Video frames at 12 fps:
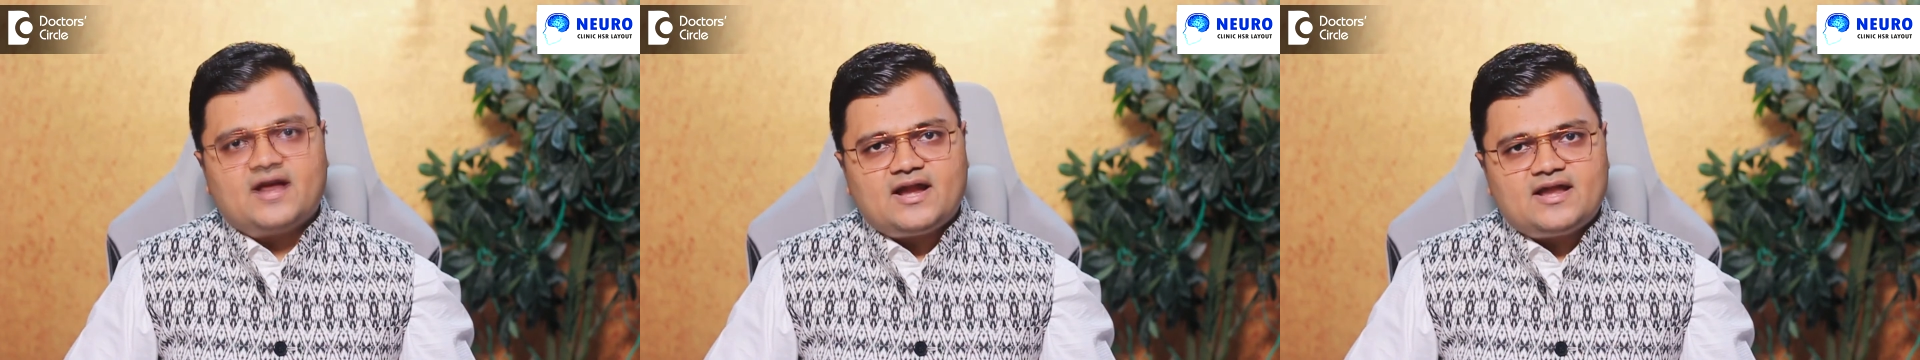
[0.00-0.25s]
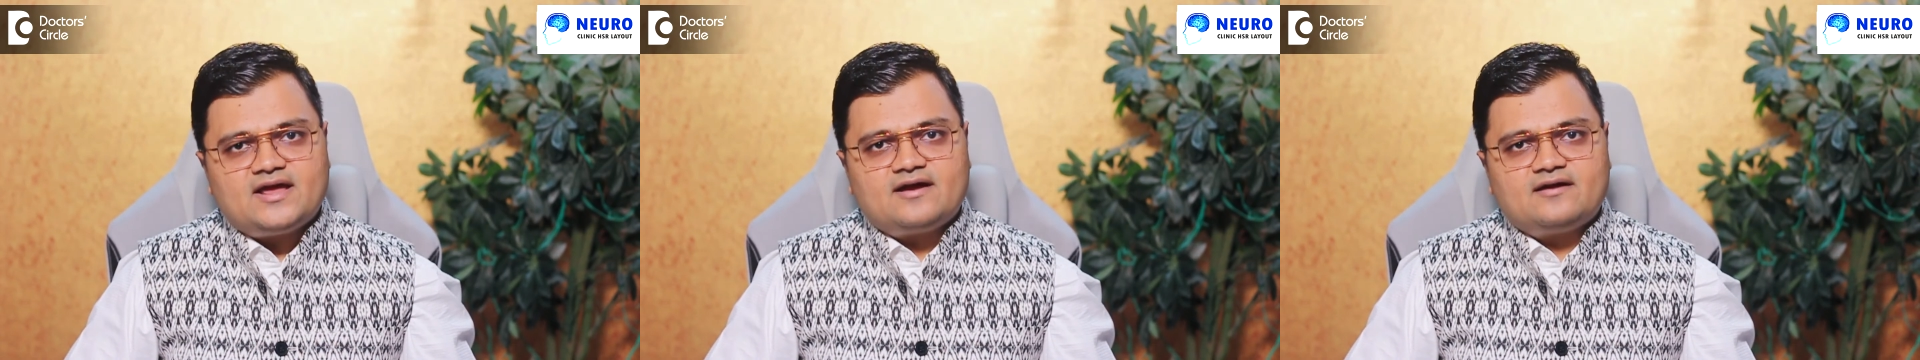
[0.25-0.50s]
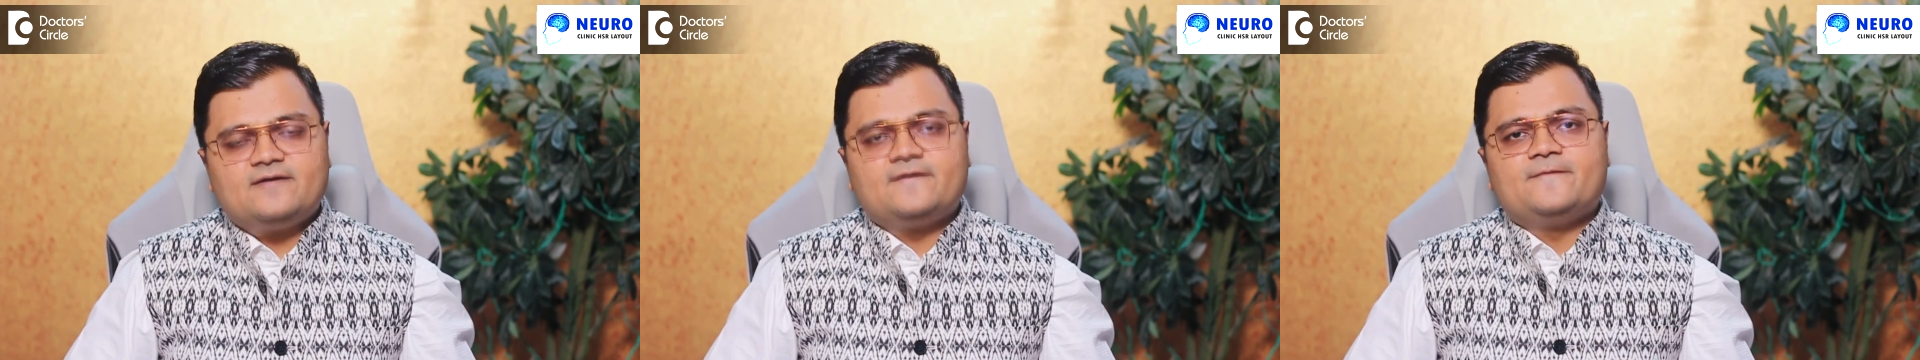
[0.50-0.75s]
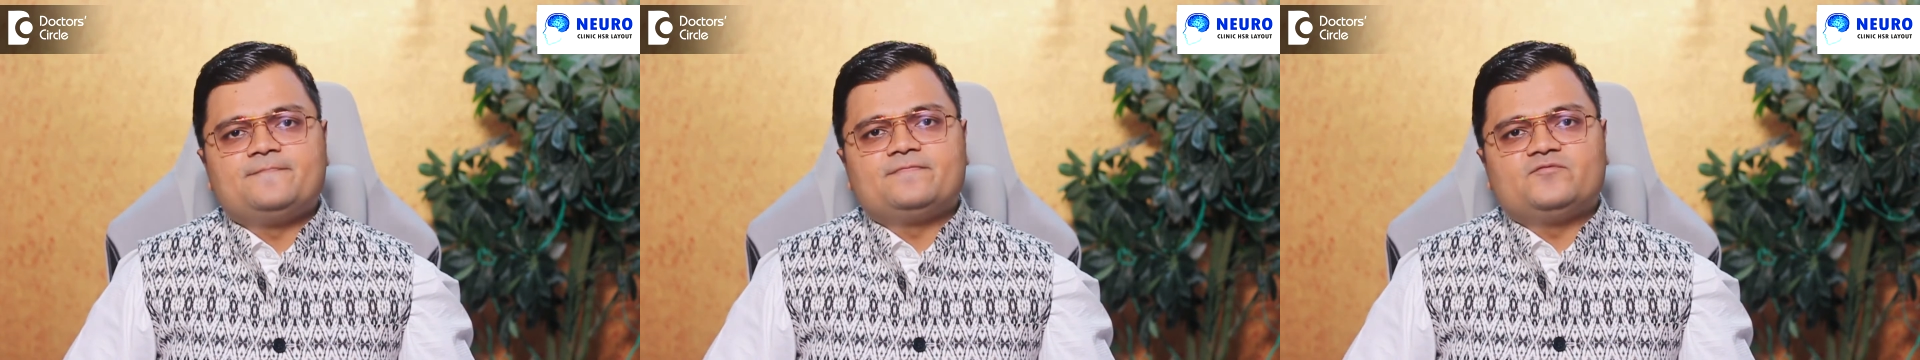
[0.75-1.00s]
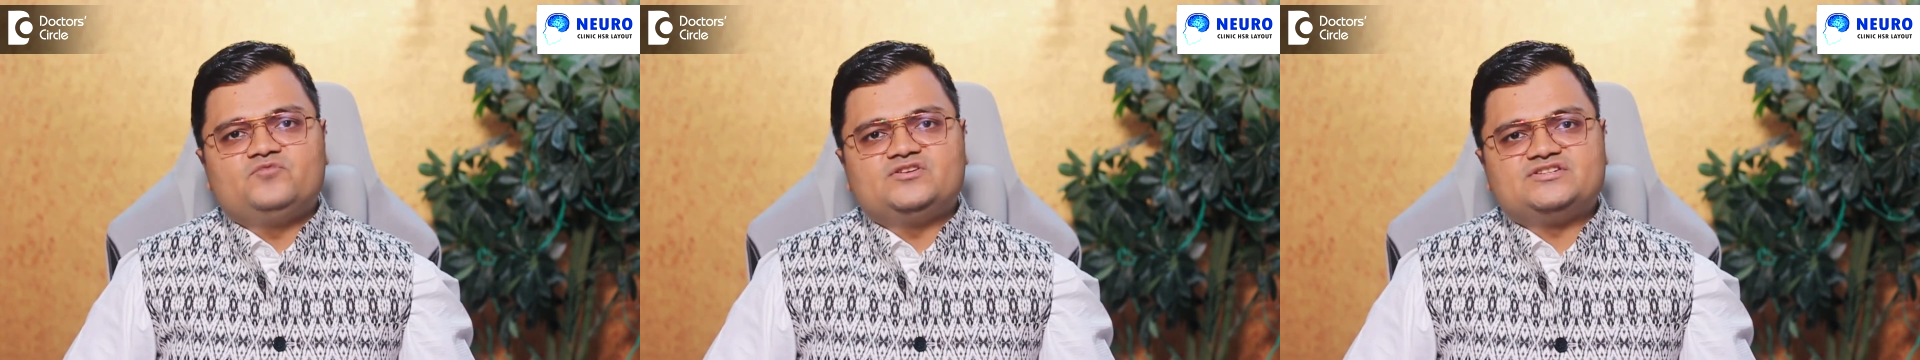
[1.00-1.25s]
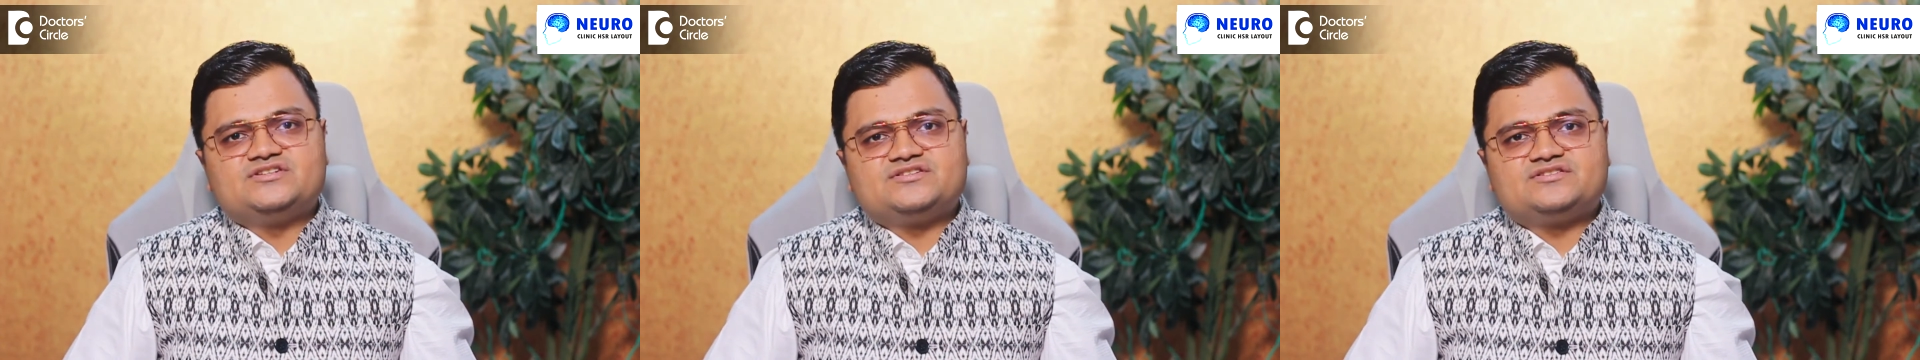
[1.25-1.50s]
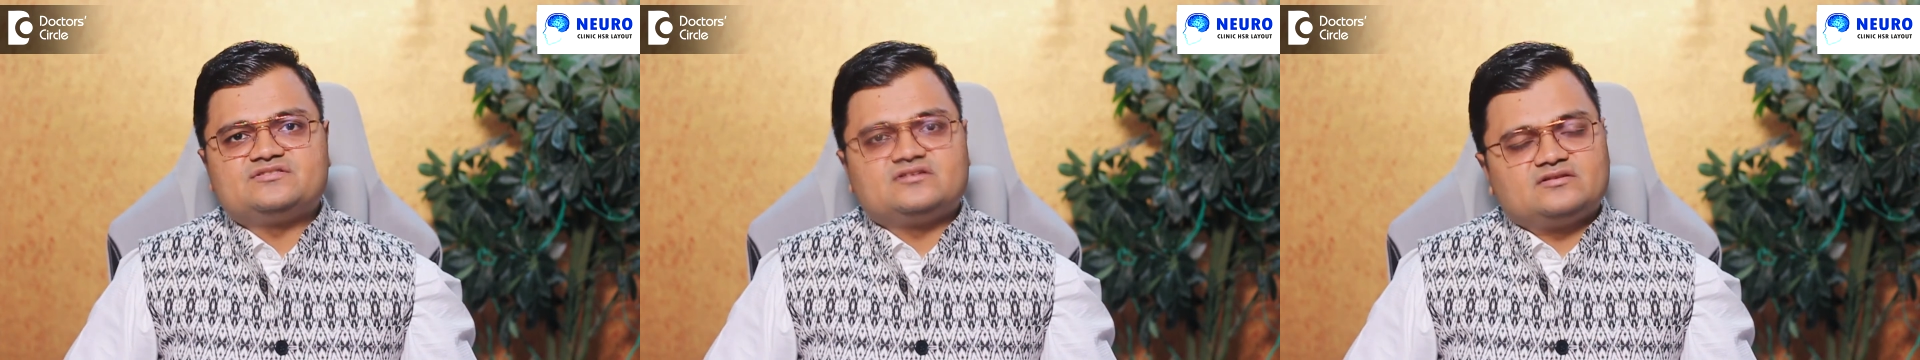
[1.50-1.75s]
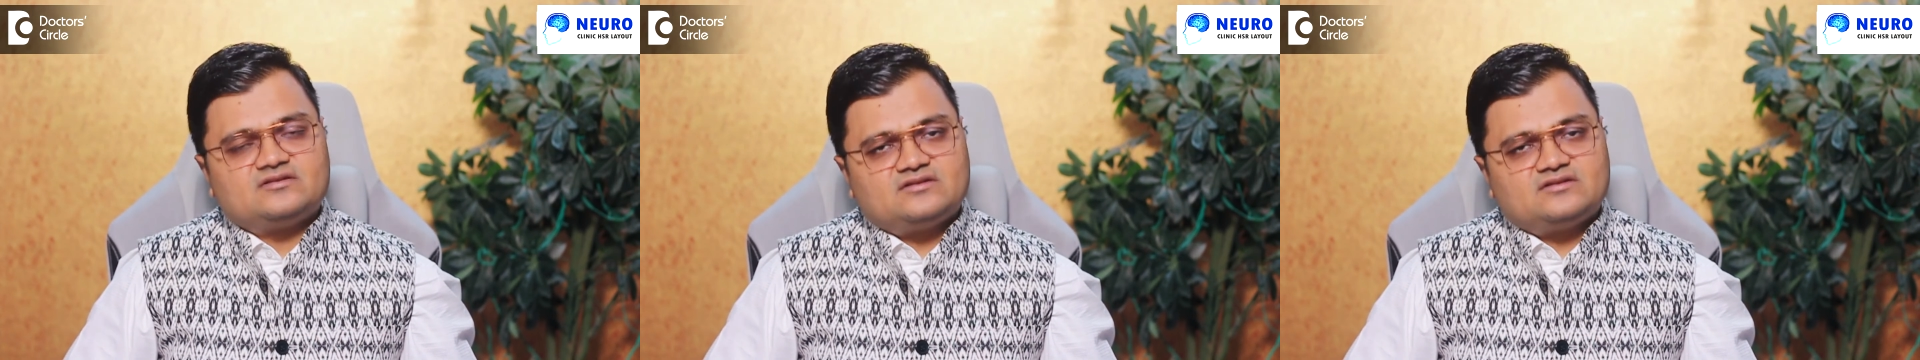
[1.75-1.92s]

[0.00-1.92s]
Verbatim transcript: headache which is